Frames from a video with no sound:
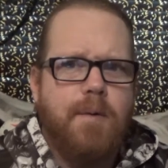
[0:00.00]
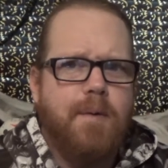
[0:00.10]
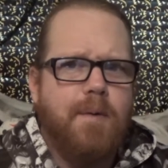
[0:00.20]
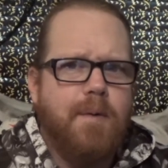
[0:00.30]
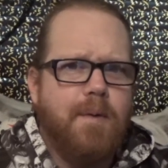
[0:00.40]

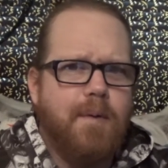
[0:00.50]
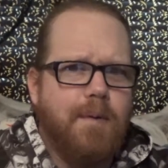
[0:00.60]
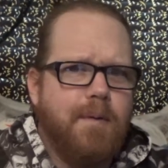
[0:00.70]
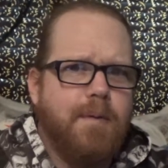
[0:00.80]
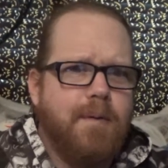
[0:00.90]

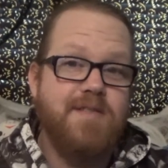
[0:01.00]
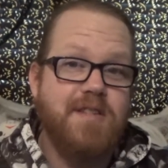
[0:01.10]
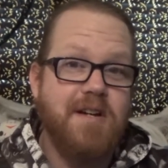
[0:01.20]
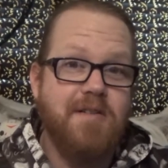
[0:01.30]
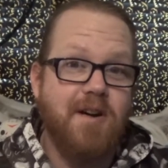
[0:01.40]
Ooh.
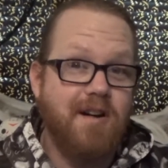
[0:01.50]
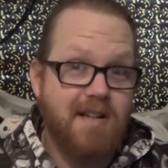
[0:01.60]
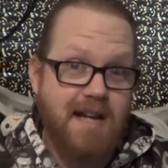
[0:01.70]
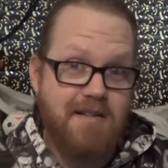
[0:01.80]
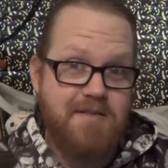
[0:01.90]
So are
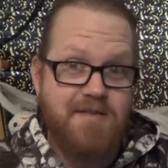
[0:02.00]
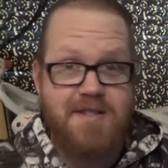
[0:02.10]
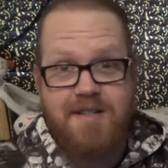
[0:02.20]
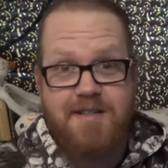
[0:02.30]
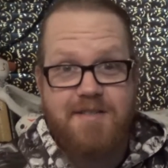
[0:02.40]
clowns
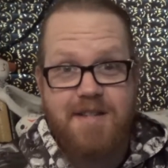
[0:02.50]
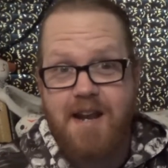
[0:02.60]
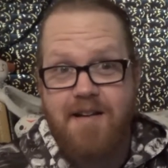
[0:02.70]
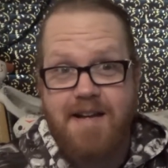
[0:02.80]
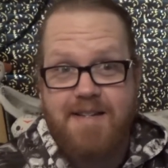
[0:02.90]
still as
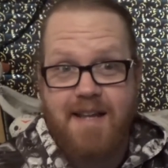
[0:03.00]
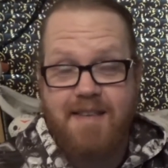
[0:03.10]
scary as I